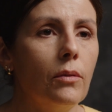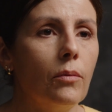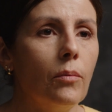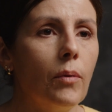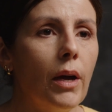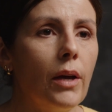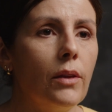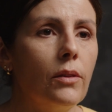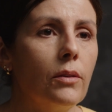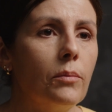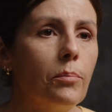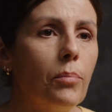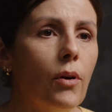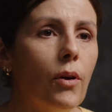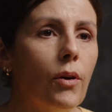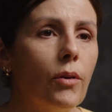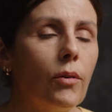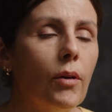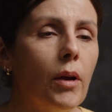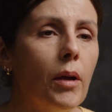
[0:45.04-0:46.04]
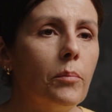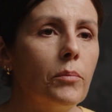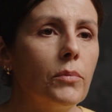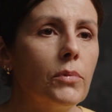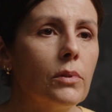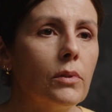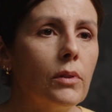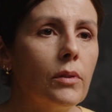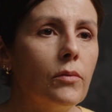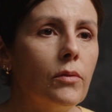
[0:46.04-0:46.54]
The way the program
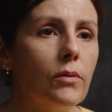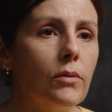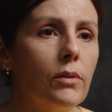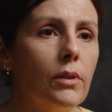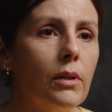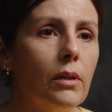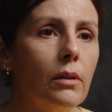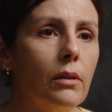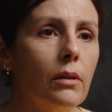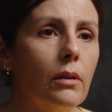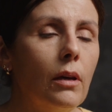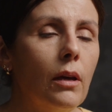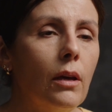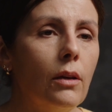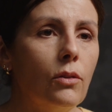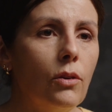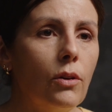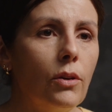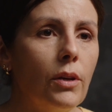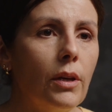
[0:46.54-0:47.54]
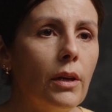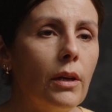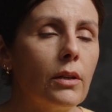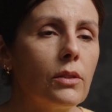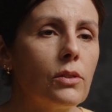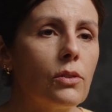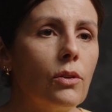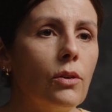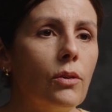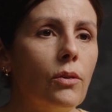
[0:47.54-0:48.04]
delivered at
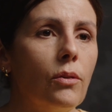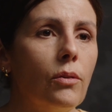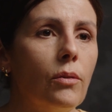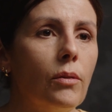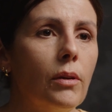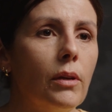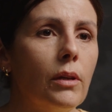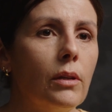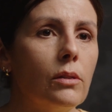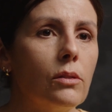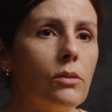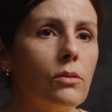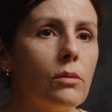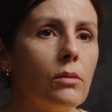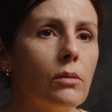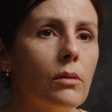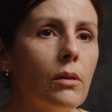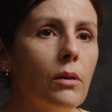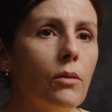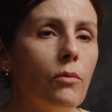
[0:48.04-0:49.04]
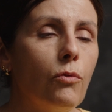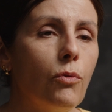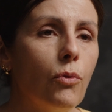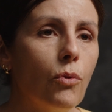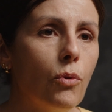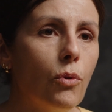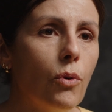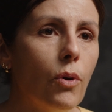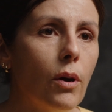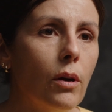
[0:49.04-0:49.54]
UniSQ is
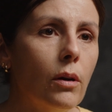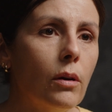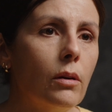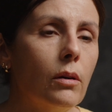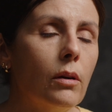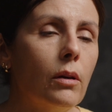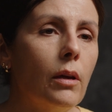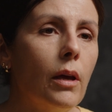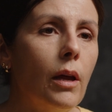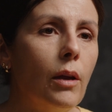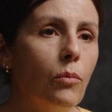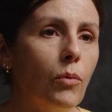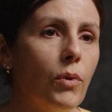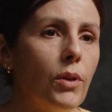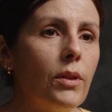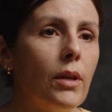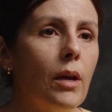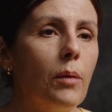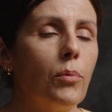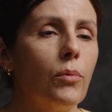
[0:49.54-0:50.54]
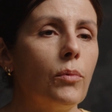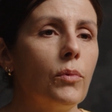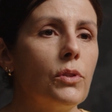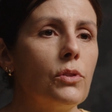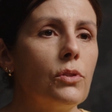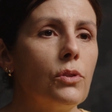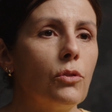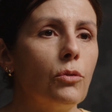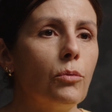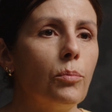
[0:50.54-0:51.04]
for and with
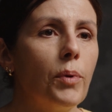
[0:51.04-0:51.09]
Aboriginal